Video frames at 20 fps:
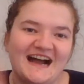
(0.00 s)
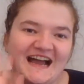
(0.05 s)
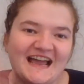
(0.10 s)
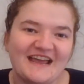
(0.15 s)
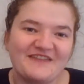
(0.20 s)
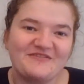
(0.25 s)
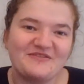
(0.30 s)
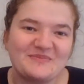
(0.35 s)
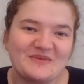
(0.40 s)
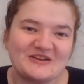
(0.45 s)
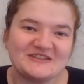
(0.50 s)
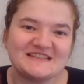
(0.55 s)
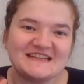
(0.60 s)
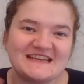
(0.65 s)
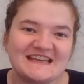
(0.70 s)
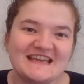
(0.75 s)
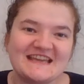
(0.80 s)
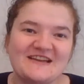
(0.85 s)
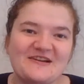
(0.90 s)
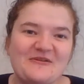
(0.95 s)

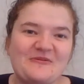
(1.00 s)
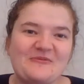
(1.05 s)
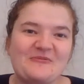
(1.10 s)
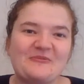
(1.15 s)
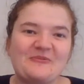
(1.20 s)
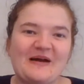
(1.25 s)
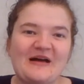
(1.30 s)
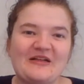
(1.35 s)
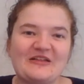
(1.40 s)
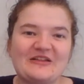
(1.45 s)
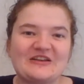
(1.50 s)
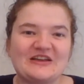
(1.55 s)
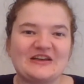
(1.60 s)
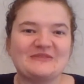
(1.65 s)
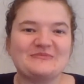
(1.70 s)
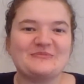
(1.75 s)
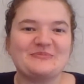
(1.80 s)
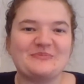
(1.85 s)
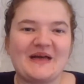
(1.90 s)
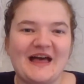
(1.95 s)
everybody.
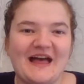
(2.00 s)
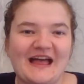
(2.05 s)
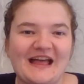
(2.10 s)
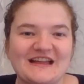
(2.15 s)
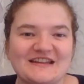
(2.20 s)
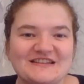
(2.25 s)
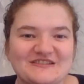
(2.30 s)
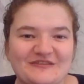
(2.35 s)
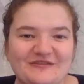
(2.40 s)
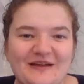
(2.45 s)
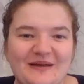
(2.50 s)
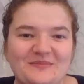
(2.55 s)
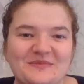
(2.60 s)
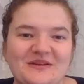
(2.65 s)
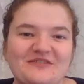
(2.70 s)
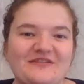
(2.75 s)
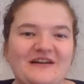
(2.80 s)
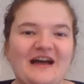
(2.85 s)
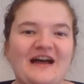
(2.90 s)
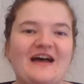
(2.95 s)
Welcome back to
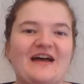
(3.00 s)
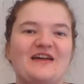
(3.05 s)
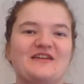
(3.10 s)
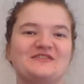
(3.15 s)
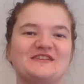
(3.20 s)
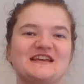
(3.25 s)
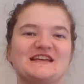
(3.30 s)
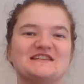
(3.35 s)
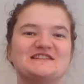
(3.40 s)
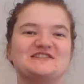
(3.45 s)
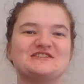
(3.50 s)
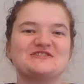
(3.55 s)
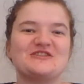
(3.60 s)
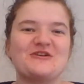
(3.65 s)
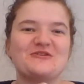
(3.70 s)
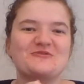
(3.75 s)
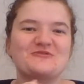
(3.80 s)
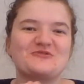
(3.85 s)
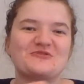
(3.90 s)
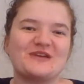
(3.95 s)
Family Five. It's
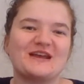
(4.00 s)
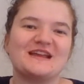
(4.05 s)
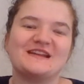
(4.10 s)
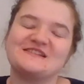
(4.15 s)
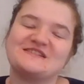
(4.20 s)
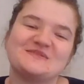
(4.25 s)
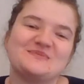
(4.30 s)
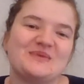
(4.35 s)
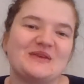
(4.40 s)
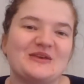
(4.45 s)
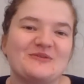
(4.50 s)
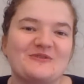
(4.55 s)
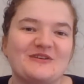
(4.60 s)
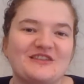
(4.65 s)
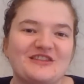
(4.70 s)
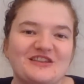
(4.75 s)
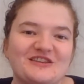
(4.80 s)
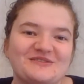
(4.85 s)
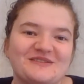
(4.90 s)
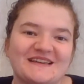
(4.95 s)
so great to be
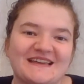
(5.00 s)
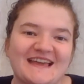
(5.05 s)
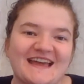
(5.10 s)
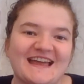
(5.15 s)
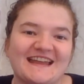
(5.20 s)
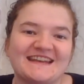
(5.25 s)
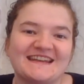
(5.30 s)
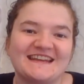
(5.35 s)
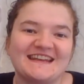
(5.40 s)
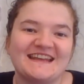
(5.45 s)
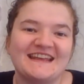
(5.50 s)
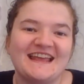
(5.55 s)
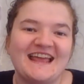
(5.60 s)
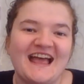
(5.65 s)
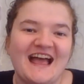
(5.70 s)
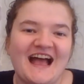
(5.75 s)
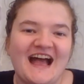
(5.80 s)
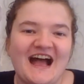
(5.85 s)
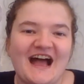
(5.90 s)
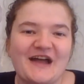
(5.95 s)
with you again.
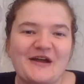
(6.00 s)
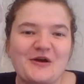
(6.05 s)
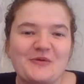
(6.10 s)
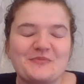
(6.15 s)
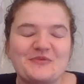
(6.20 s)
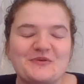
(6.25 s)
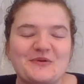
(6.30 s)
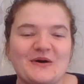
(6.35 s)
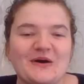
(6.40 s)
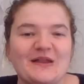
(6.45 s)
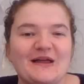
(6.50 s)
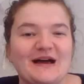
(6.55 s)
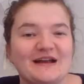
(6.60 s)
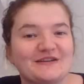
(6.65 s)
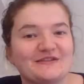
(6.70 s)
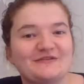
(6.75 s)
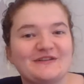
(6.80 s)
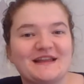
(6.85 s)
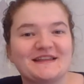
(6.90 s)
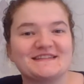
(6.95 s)
I hope you all had
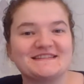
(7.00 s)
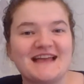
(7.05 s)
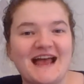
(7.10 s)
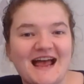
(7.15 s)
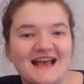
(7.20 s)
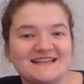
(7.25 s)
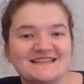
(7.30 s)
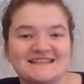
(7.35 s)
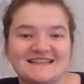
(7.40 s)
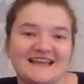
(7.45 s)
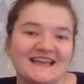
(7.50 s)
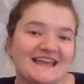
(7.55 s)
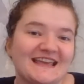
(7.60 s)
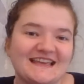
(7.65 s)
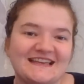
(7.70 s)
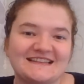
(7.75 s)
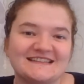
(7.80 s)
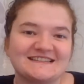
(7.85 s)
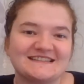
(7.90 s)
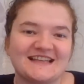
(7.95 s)
a fantastic
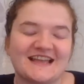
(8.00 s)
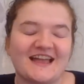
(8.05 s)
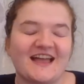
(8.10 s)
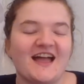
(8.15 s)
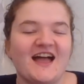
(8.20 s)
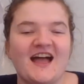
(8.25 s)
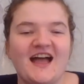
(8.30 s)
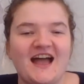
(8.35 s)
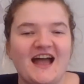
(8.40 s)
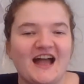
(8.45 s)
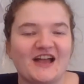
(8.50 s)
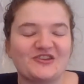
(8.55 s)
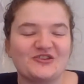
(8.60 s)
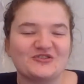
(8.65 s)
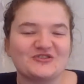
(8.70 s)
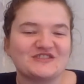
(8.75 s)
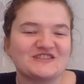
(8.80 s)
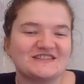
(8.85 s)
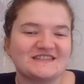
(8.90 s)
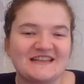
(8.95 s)
Easter and
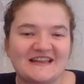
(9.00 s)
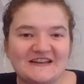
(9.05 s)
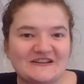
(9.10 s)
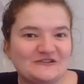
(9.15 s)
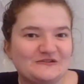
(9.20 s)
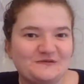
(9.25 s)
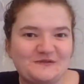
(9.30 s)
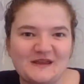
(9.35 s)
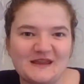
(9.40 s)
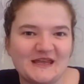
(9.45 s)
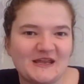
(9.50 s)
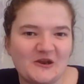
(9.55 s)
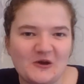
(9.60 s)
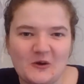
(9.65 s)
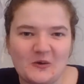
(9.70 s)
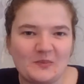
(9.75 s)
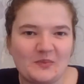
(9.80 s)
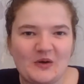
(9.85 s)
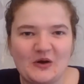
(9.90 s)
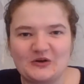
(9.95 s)
you're still filling
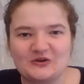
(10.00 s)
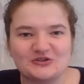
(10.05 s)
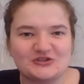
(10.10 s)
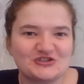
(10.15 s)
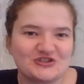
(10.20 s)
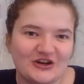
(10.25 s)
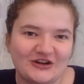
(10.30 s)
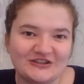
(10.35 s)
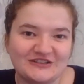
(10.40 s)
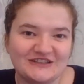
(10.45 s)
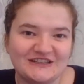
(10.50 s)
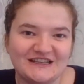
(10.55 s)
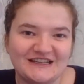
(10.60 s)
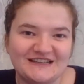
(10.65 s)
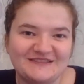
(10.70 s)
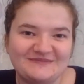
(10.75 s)
up on chocolate.